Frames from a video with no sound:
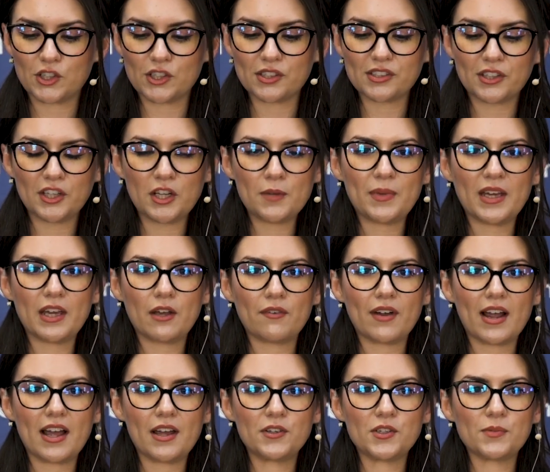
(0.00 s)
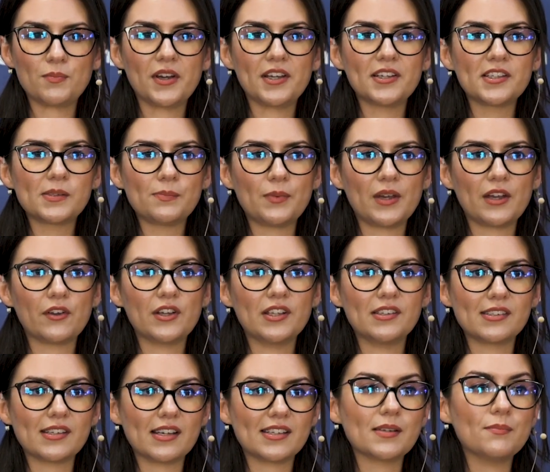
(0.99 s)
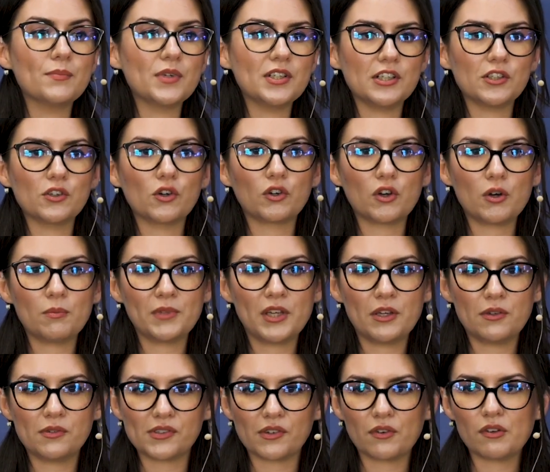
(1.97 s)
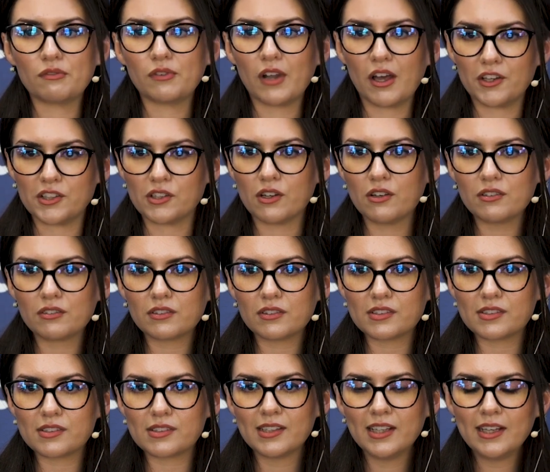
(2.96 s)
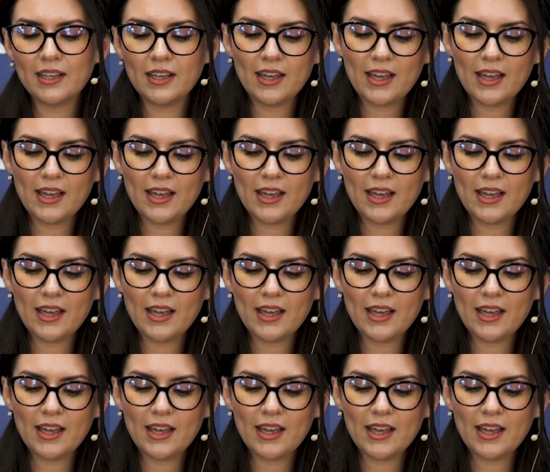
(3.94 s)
just going to be around my experience as a monday.com user at Flydocs.